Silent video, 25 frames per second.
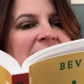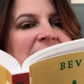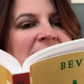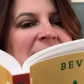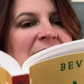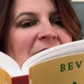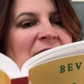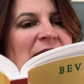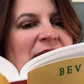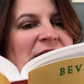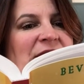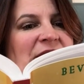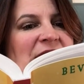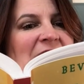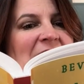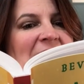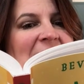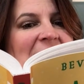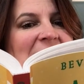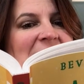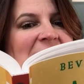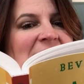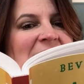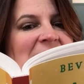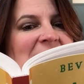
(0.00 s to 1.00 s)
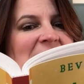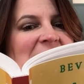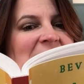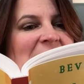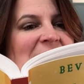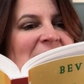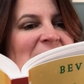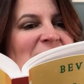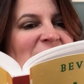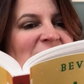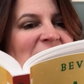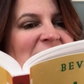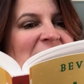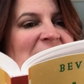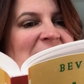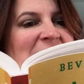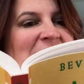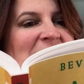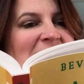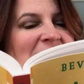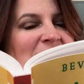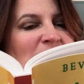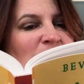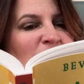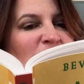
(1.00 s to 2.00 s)
Down at the end of the sleeve, he could
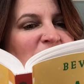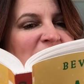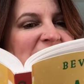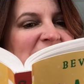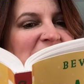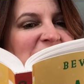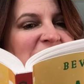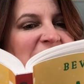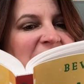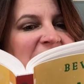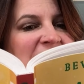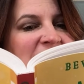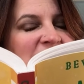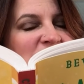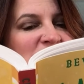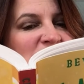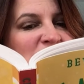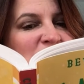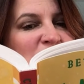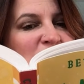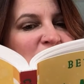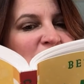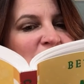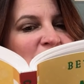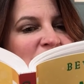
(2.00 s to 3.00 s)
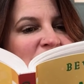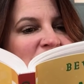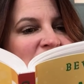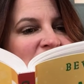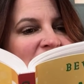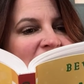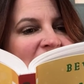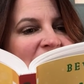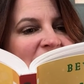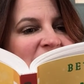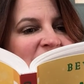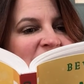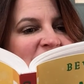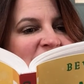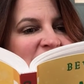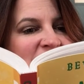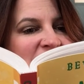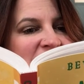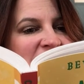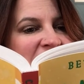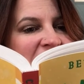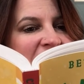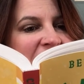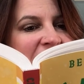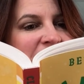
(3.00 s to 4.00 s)
see the boy's fingers close around the
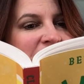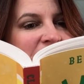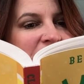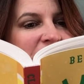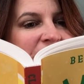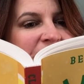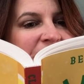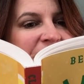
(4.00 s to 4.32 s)
motorcycle.